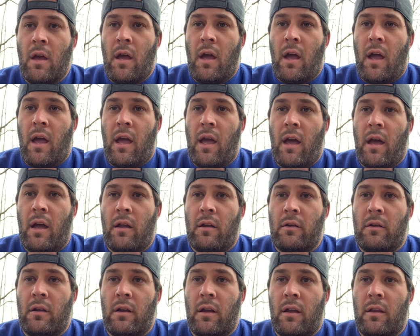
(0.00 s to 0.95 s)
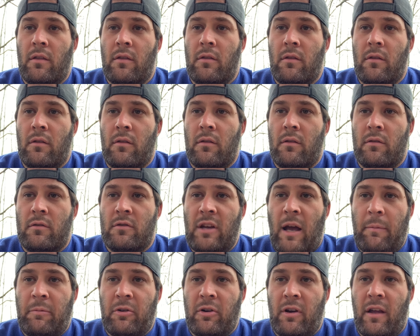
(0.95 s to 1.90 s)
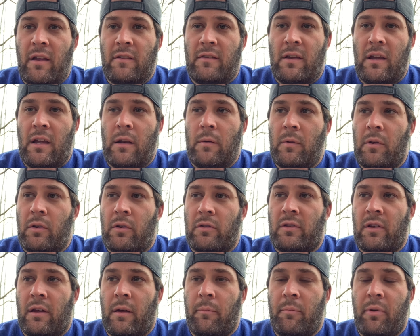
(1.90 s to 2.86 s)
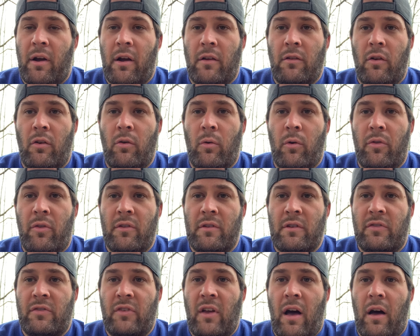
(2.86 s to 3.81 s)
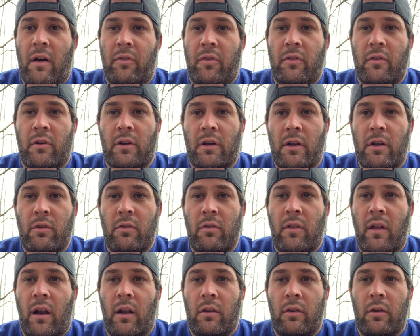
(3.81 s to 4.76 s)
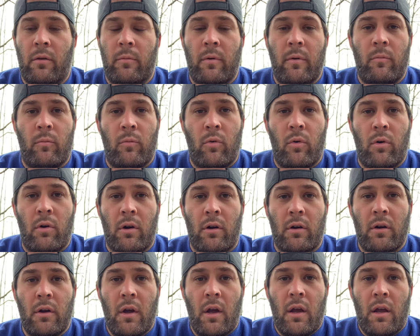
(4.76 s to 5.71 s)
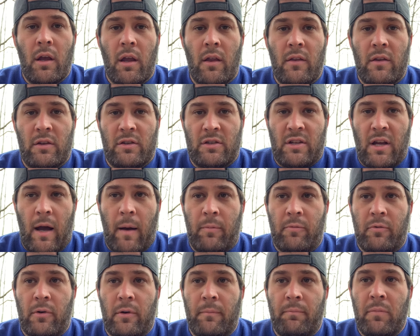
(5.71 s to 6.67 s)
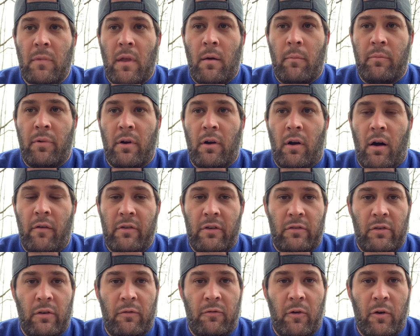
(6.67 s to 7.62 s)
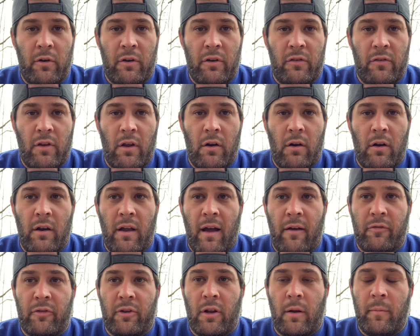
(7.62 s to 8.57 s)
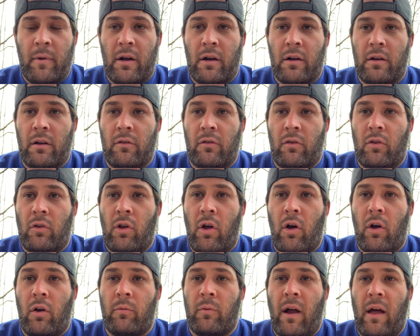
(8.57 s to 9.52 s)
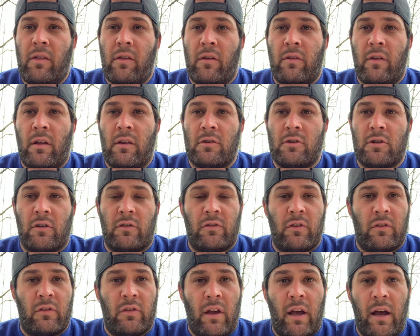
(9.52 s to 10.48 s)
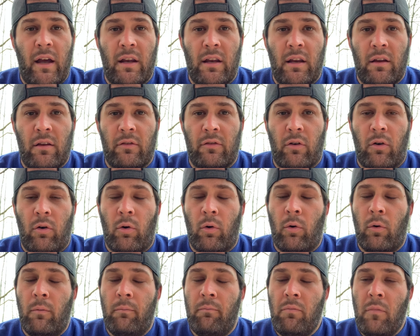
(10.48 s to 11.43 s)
And in chapter 19, we looked at comparing the North and the South, and they're going to do that a little bit more in this chapter, but obviously focused in on African Americans alone rather than just society as a whole.